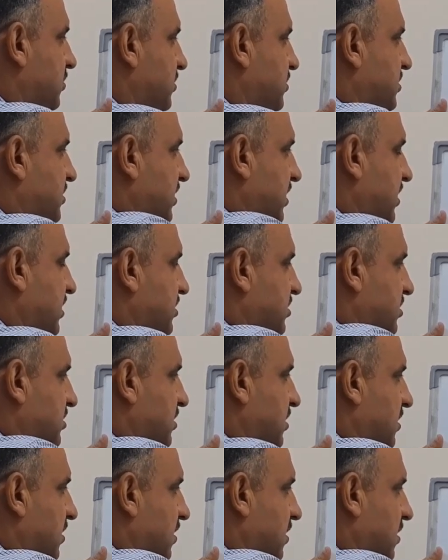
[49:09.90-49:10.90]
CH3.
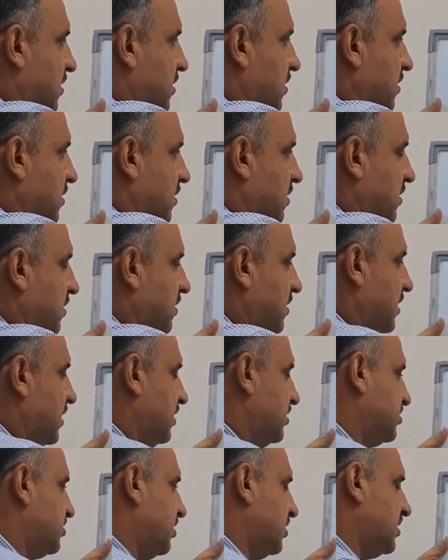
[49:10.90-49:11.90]

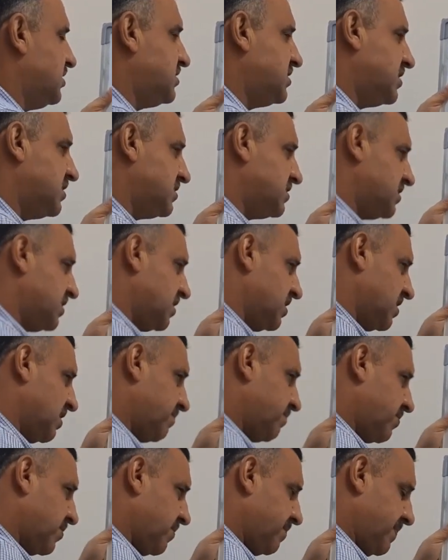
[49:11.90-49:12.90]
So this is the
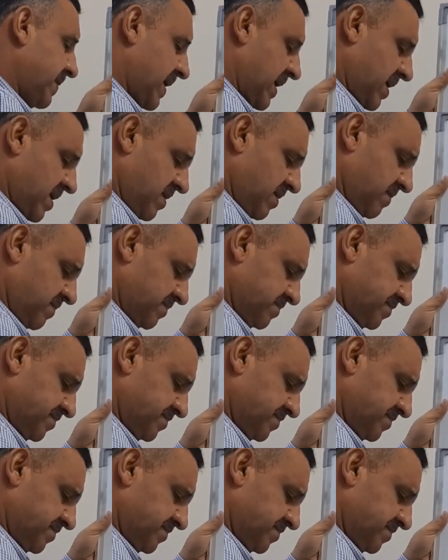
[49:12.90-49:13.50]
propane.